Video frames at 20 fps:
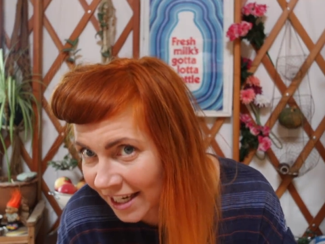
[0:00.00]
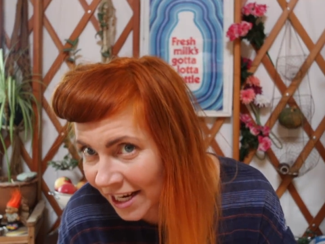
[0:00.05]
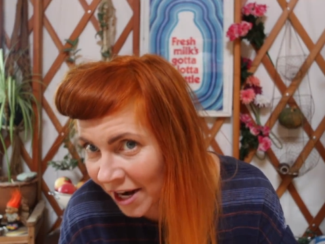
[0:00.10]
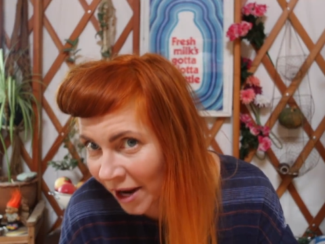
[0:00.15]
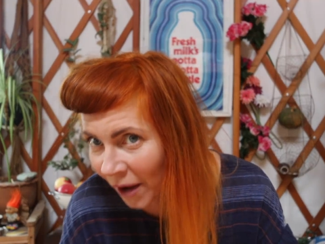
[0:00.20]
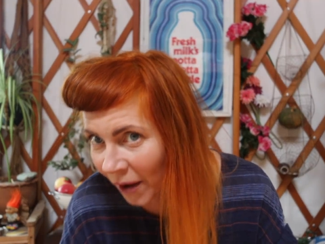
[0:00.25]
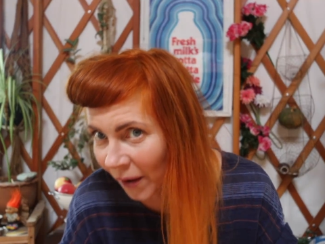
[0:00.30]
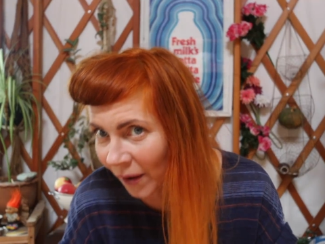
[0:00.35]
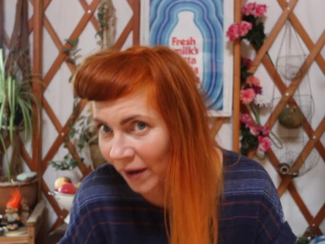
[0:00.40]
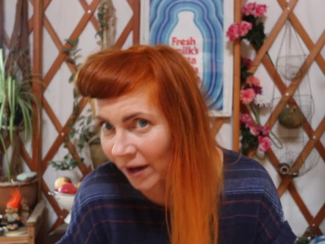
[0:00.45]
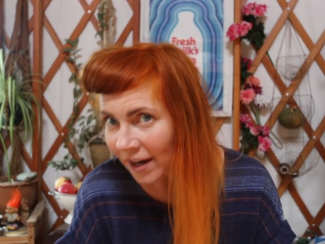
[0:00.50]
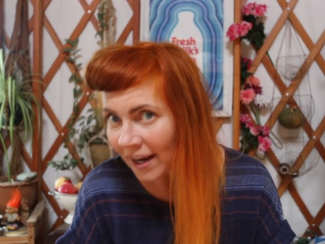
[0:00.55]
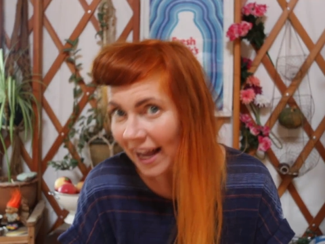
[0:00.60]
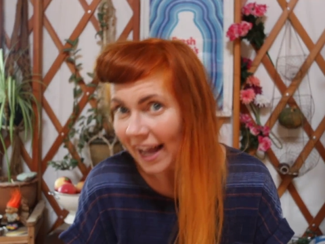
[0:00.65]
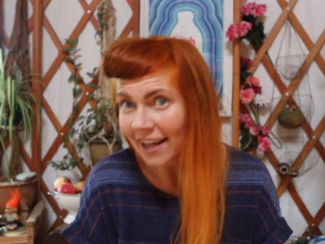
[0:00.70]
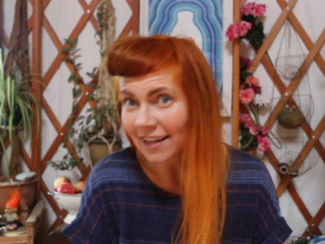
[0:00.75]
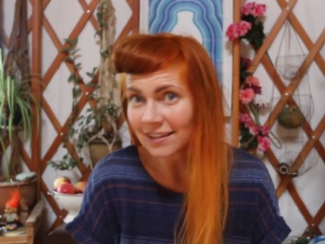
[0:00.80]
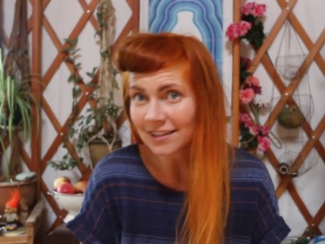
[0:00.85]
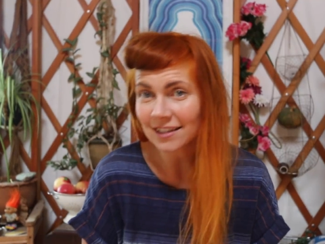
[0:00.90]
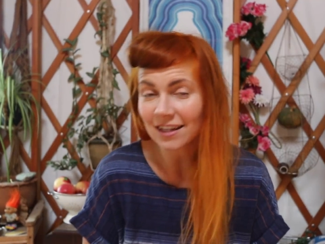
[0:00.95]
you know,
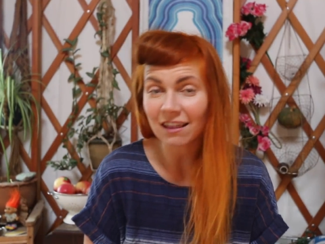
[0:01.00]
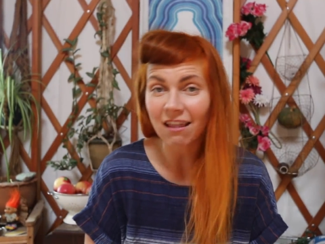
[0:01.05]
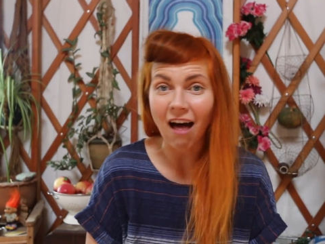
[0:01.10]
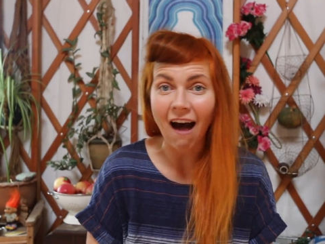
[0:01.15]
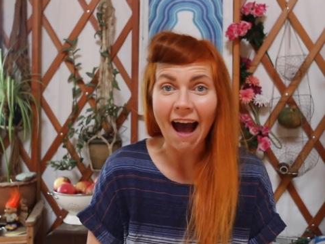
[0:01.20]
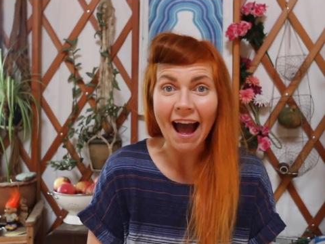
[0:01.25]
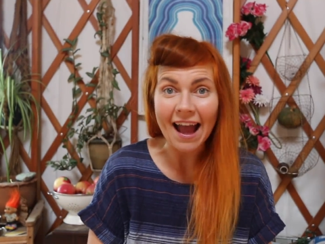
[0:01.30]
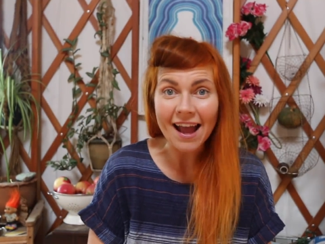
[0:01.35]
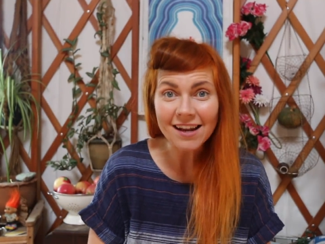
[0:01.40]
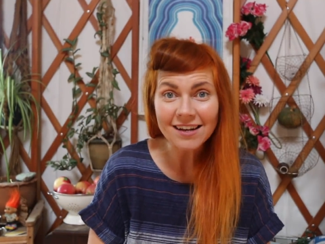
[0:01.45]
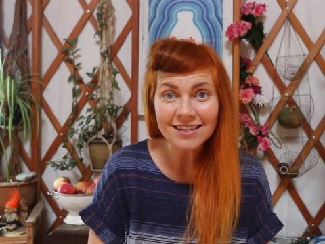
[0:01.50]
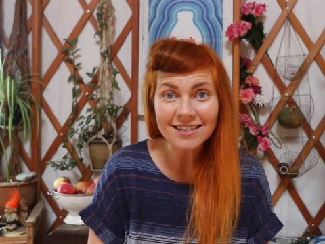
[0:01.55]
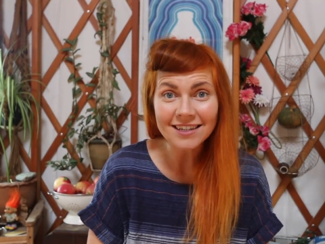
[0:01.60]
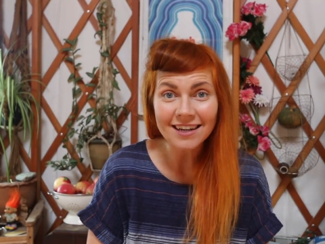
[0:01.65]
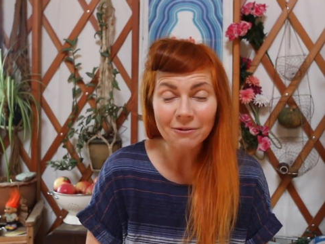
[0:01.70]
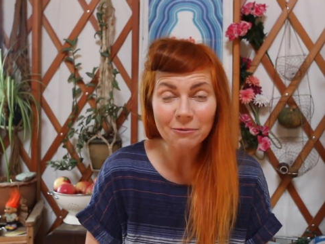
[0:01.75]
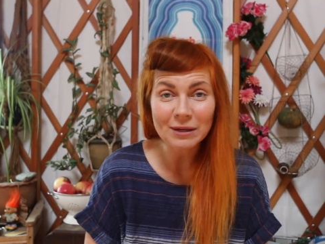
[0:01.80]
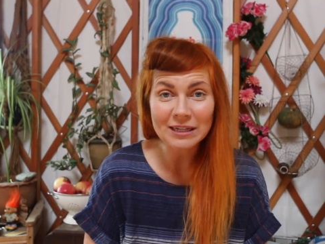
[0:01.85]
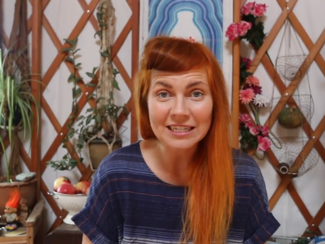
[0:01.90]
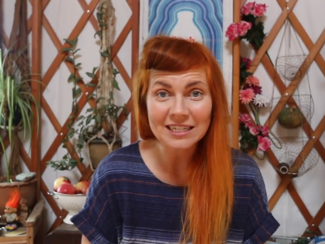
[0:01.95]
it's light,
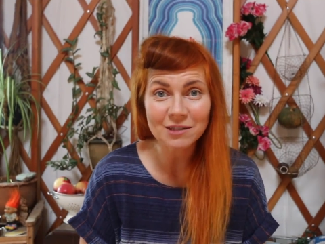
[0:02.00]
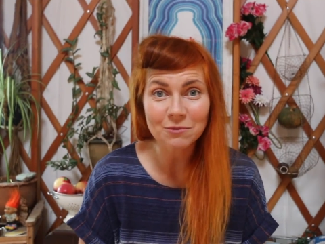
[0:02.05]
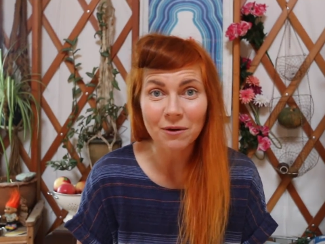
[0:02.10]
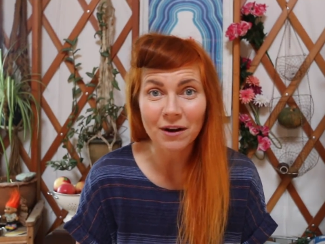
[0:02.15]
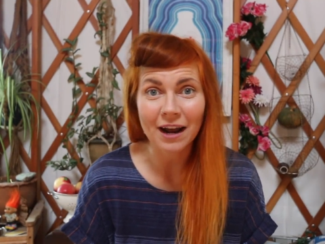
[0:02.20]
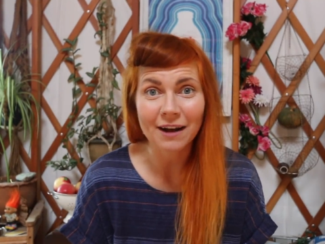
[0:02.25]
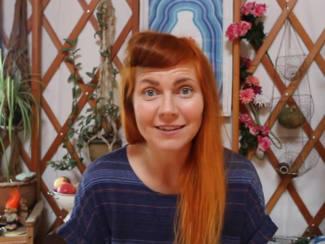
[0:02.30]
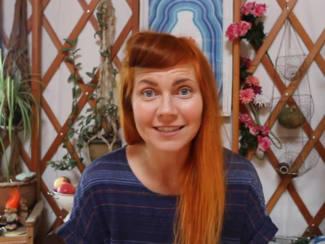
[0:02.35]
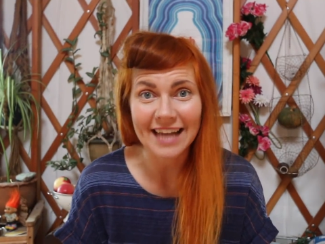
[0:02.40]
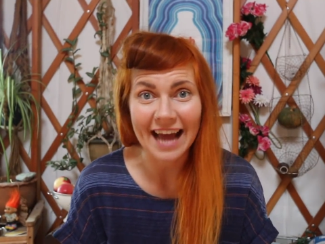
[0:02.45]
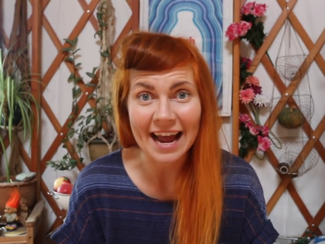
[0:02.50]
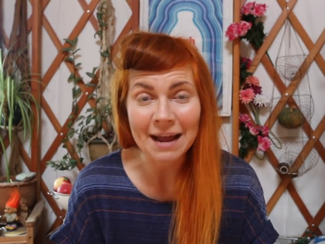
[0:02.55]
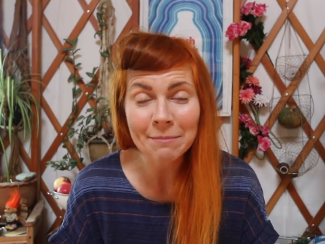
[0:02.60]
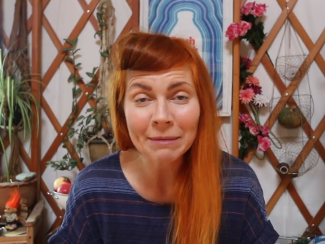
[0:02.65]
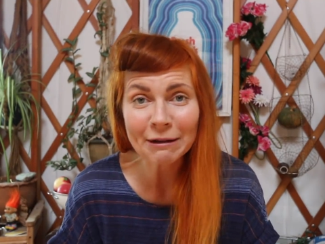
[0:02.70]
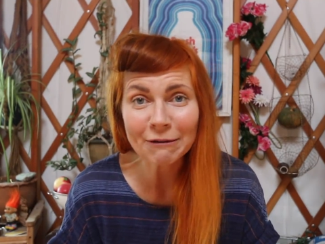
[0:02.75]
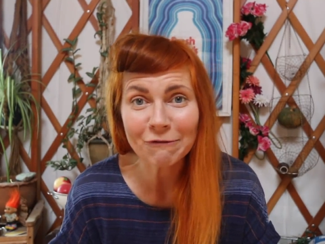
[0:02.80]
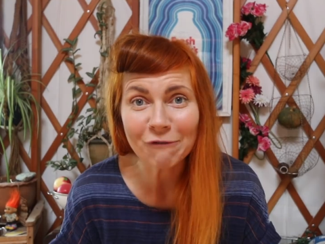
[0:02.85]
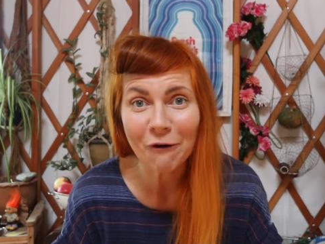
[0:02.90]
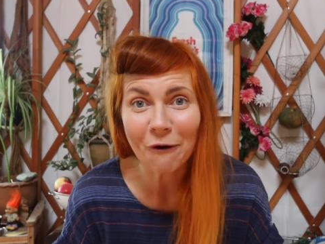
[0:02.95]
which is what I was
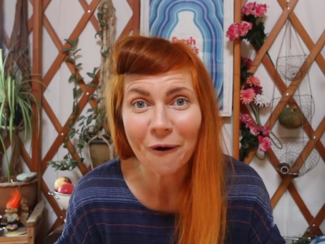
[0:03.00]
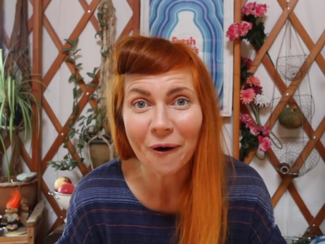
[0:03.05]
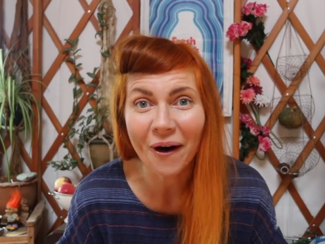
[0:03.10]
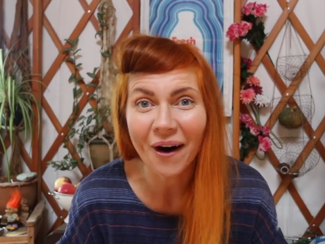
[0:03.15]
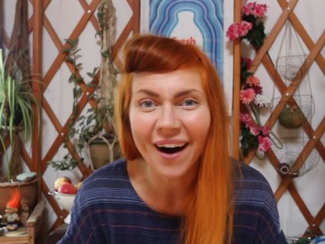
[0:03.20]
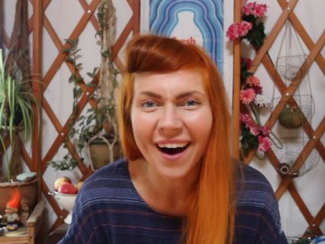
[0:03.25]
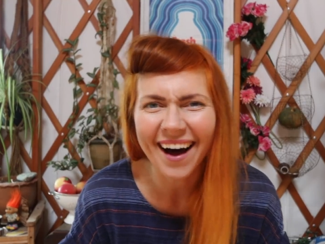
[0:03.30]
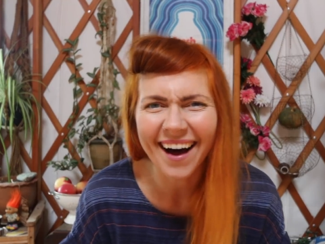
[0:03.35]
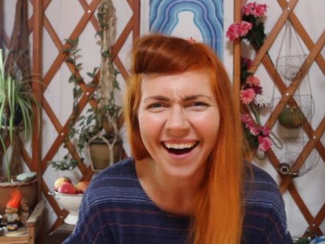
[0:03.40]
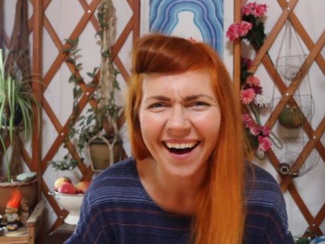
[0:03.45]
aiming for.